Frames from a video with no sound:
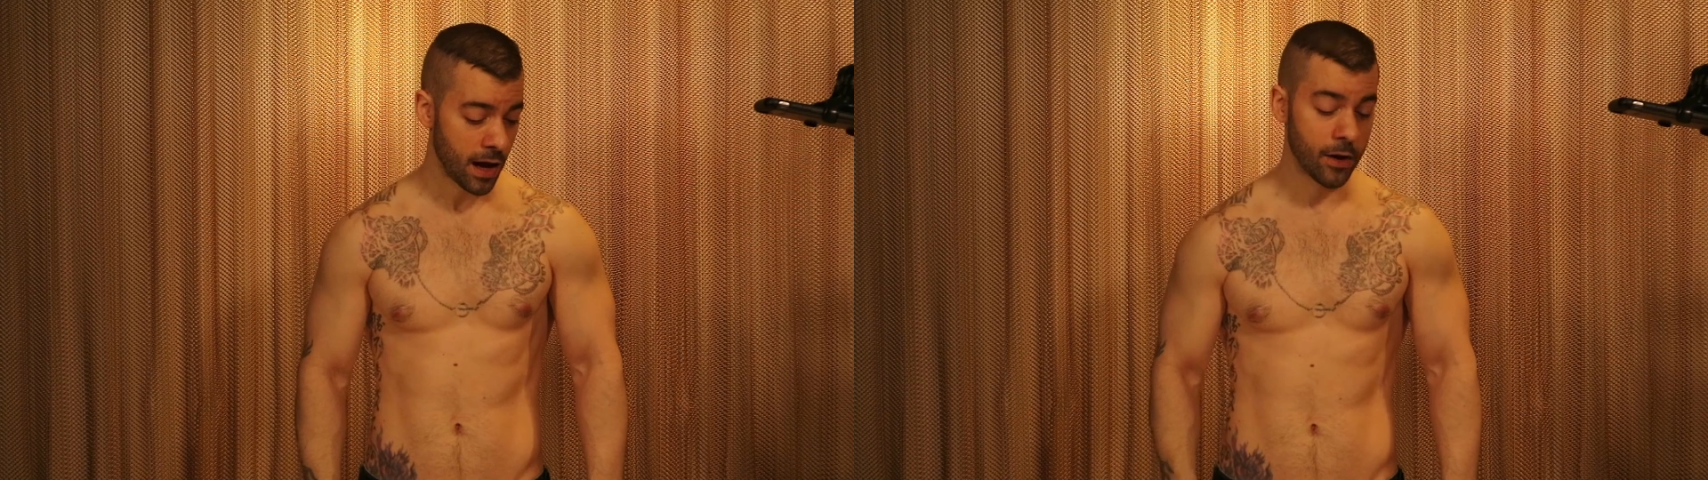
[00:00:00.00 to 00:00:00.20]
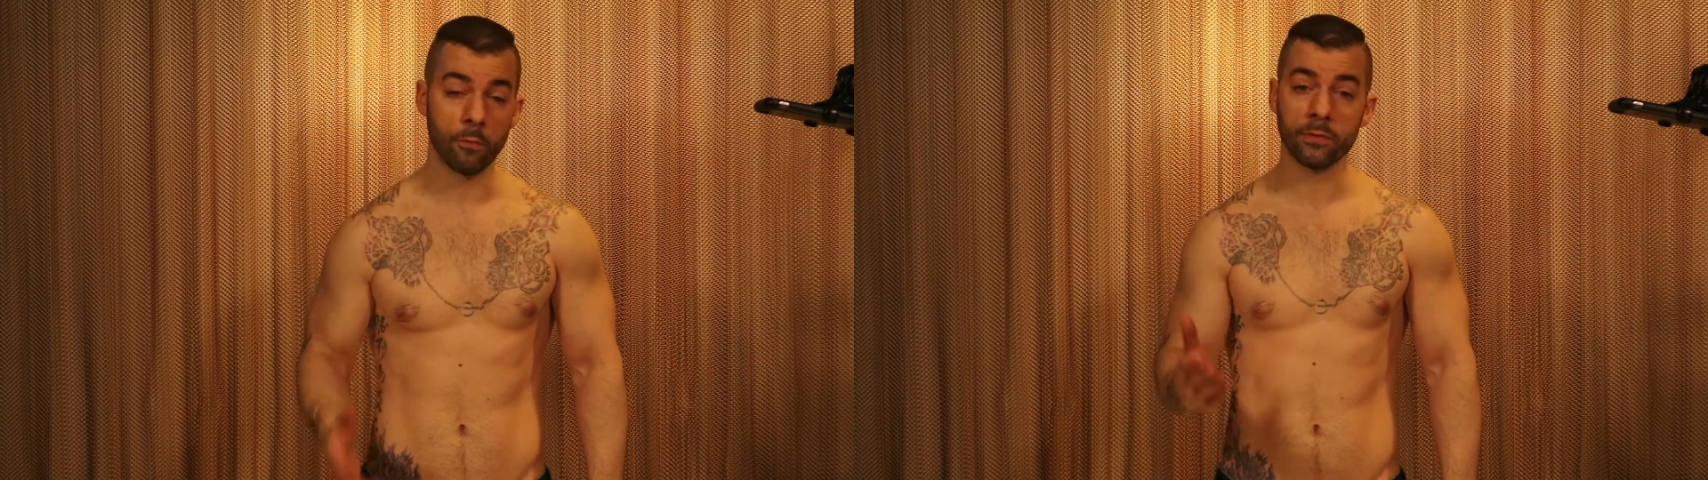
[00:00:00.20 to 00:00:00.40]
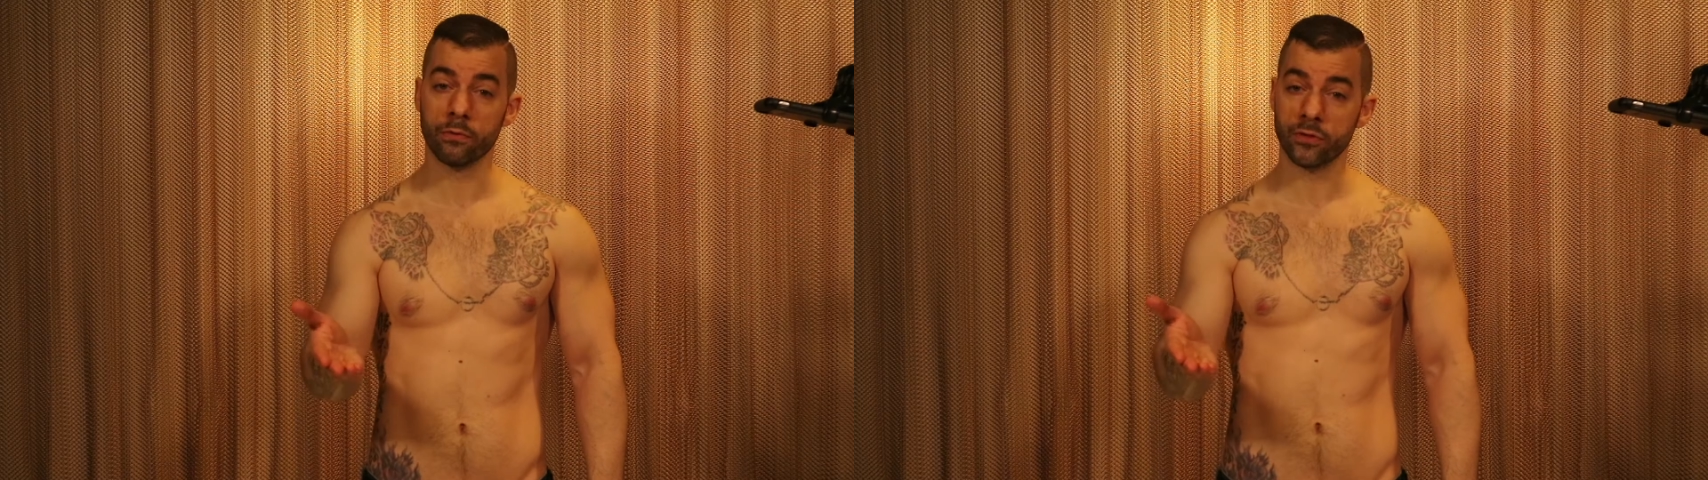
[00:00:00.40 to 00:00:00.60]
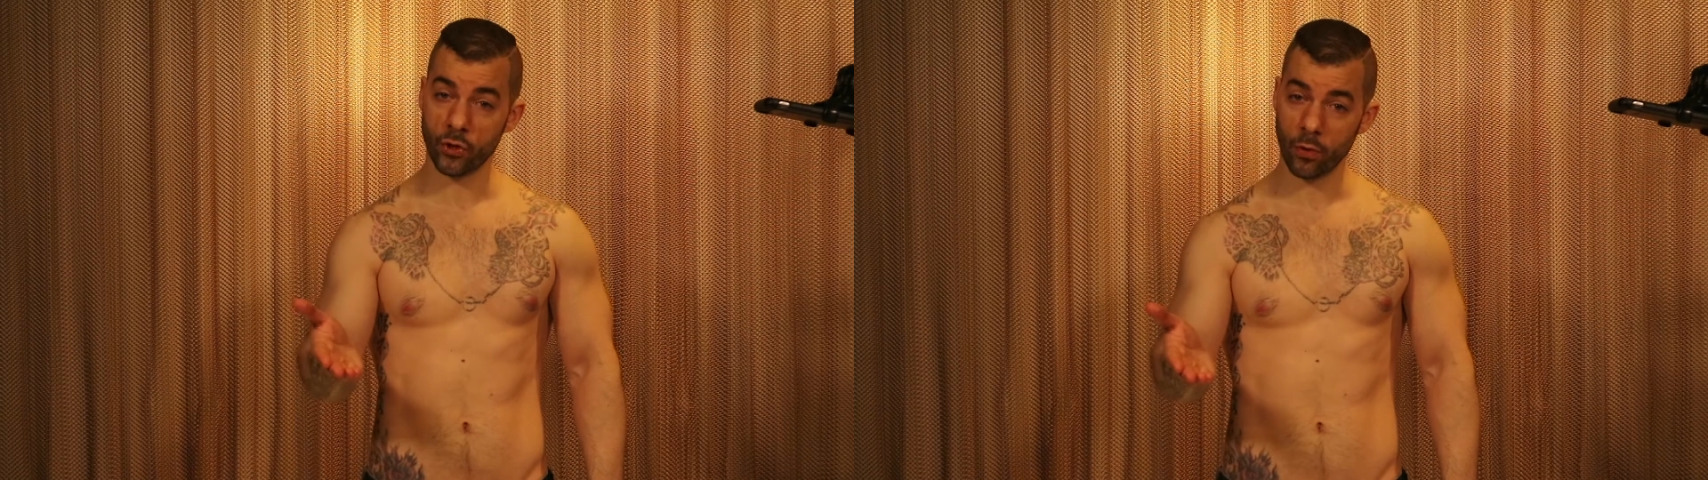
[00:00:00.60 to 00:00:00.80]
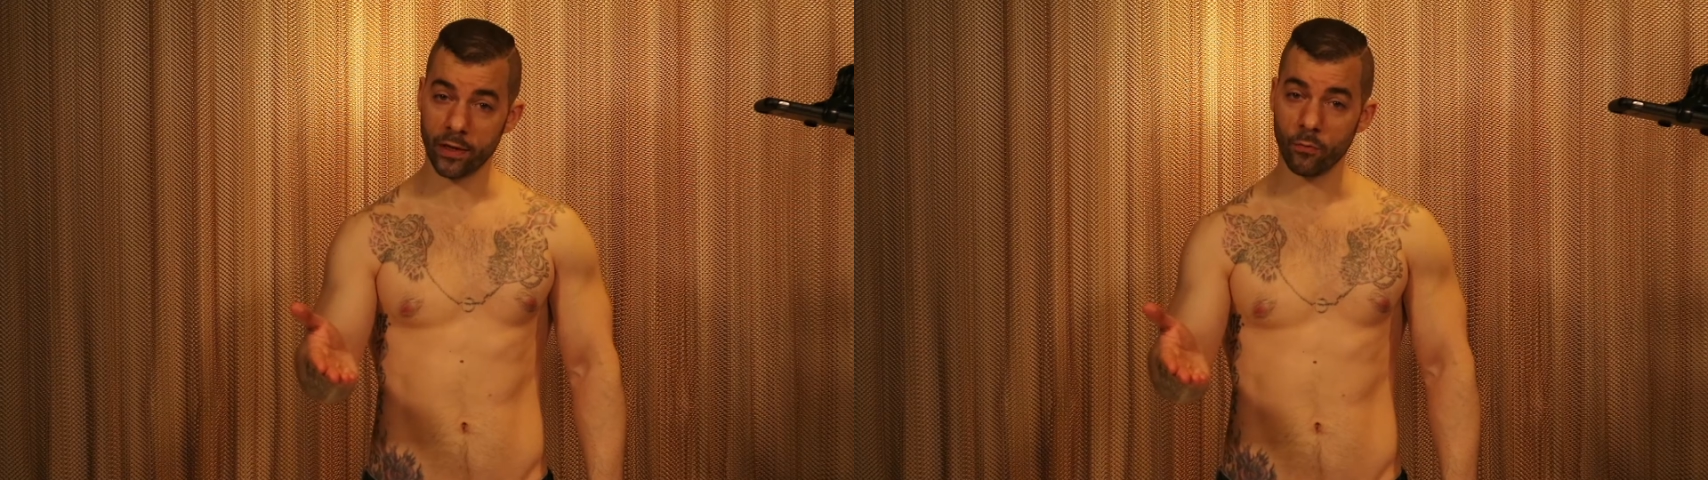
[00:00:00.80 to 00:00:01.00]
I hope you
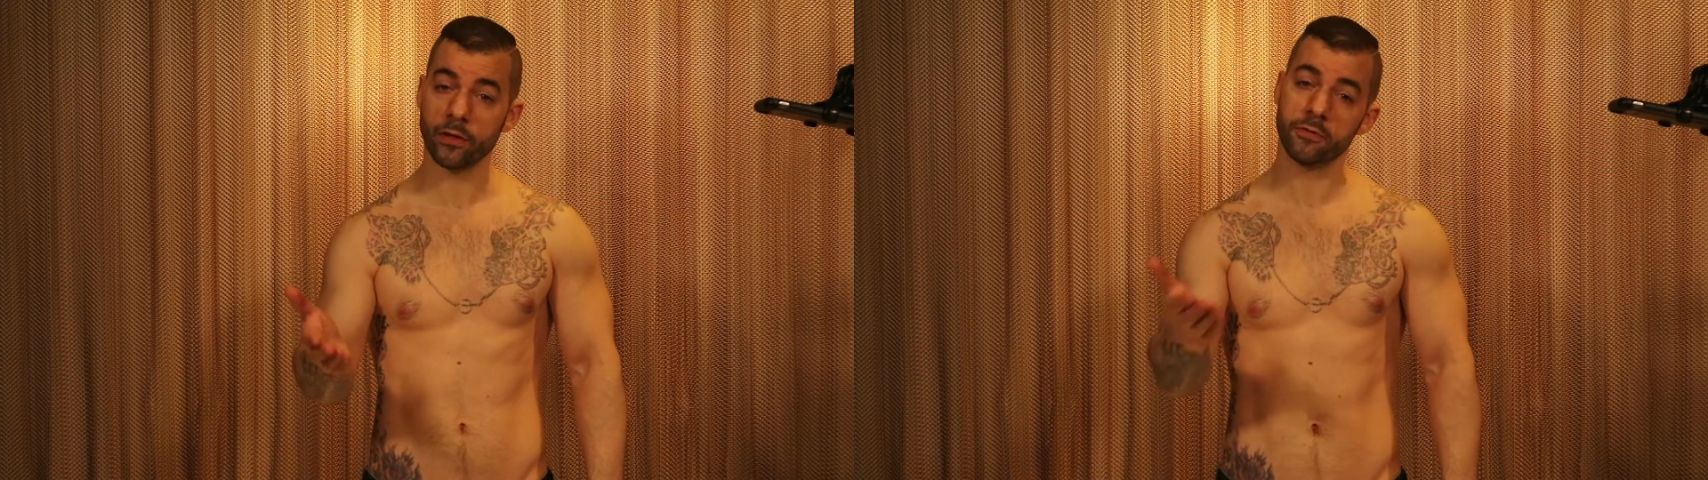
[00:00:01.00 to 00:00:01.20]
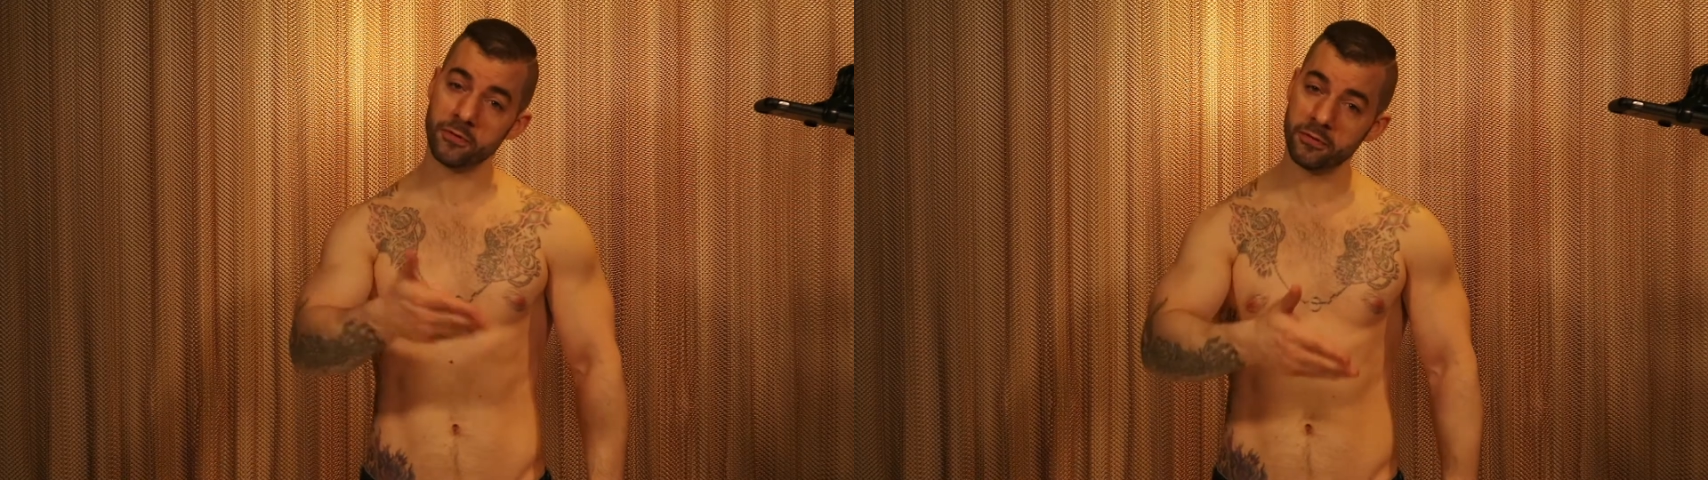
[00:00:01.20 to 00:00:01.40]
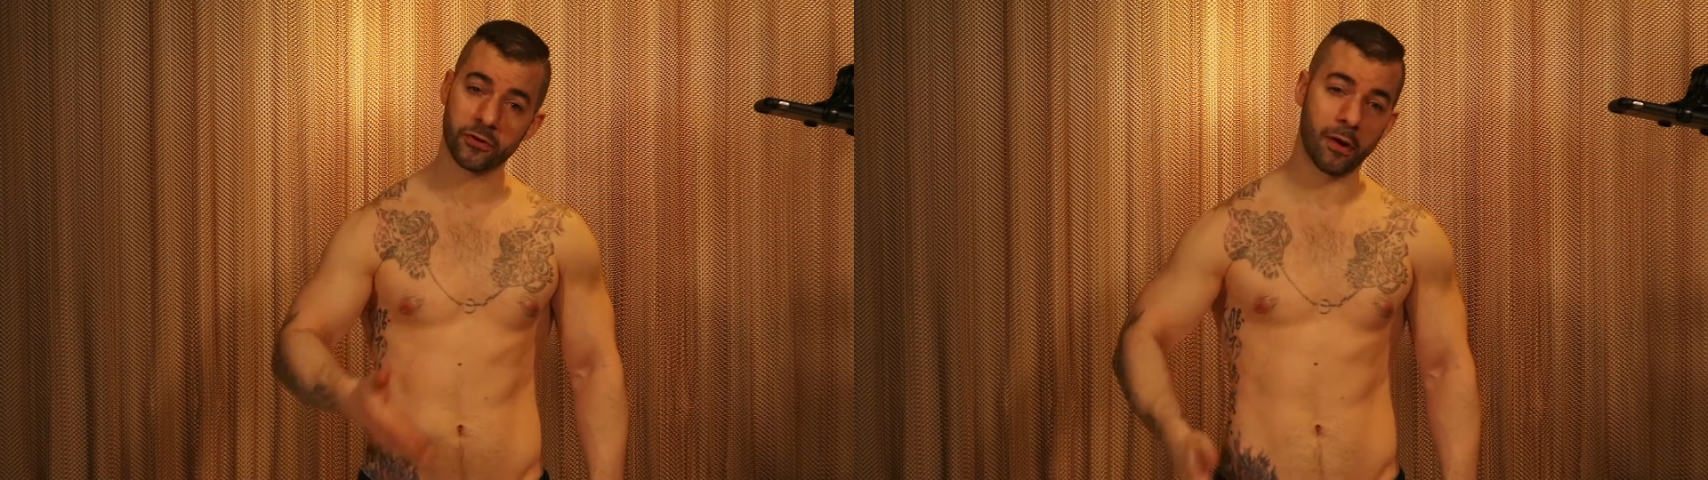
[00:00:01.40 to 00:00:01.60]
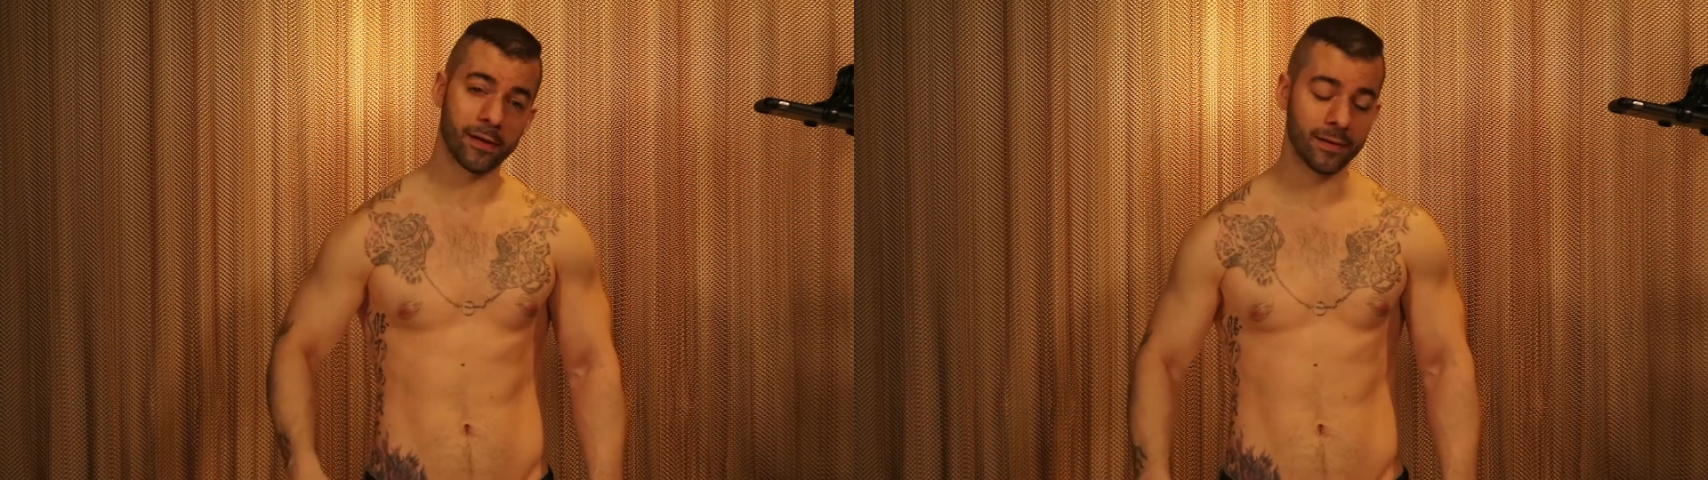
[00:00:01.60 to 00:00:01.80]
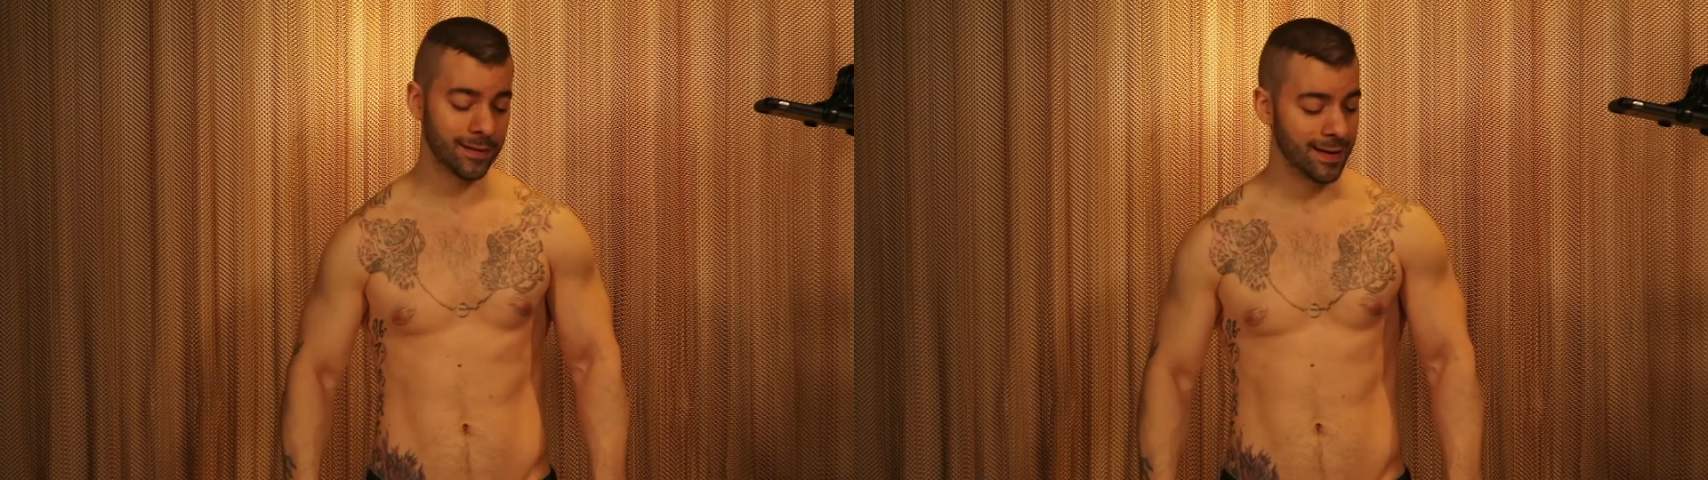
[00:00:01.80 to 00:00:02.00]
enjoy it when you do try
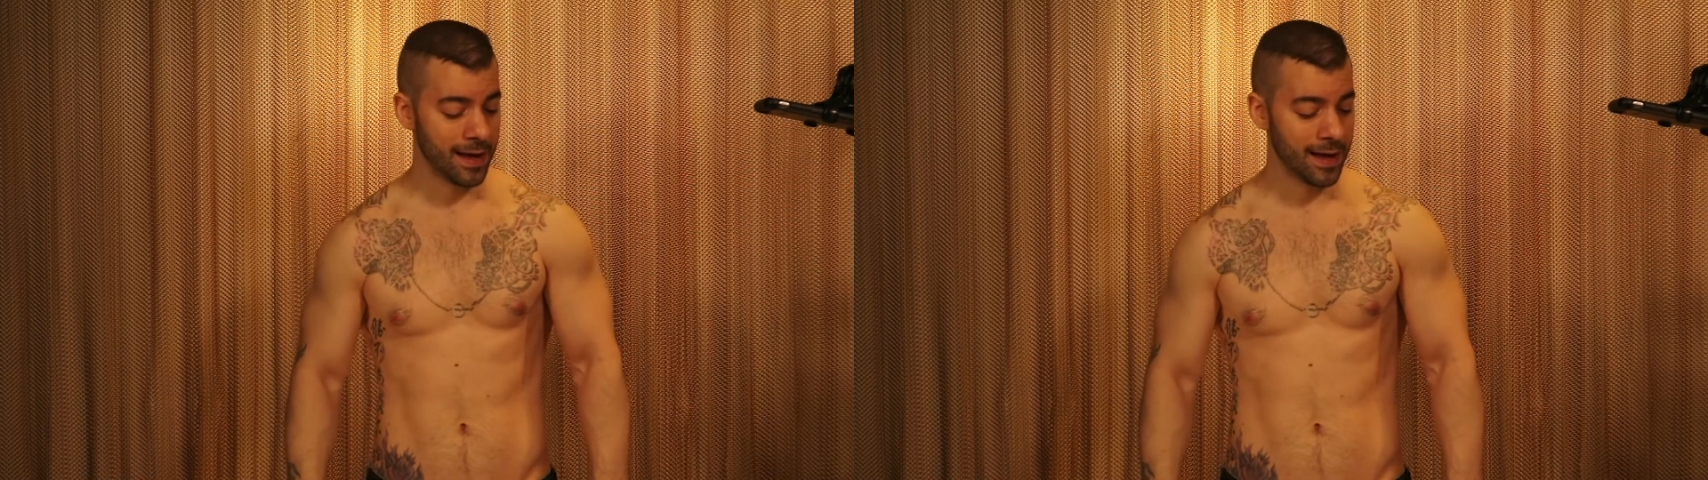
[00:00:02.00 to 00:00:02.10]
it.